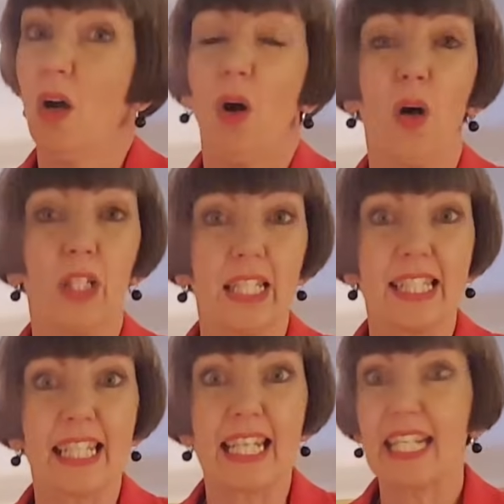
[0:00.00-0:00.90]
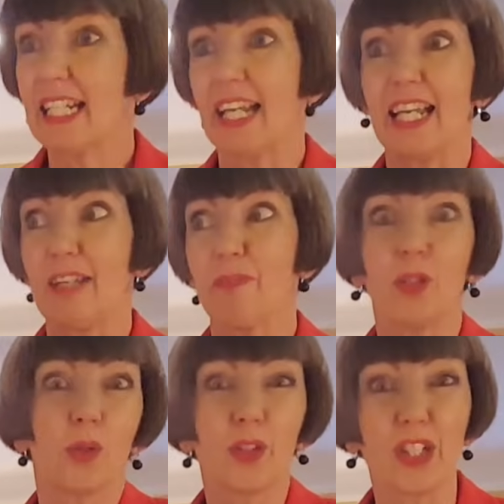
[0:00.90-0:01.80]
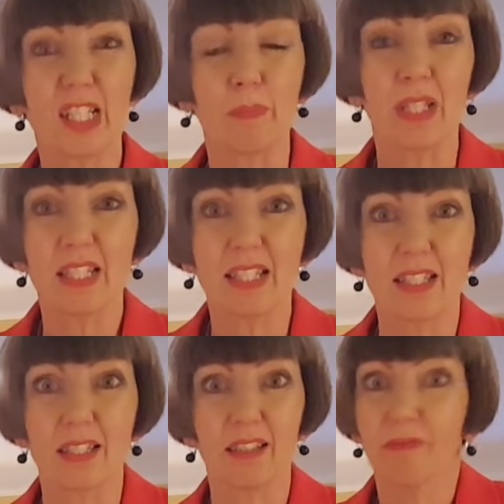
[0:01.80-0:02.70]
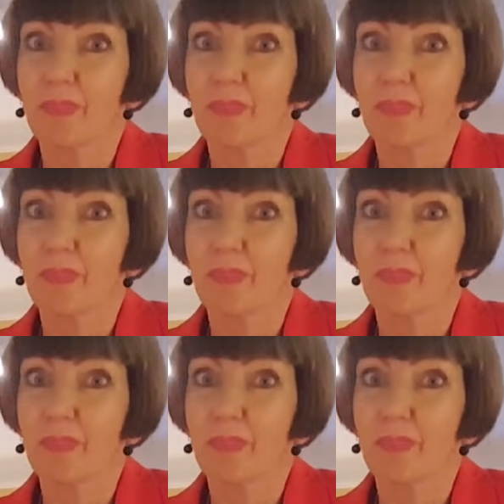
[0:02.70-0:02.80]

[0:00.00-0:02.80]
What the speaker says: holiday, you know, Christmas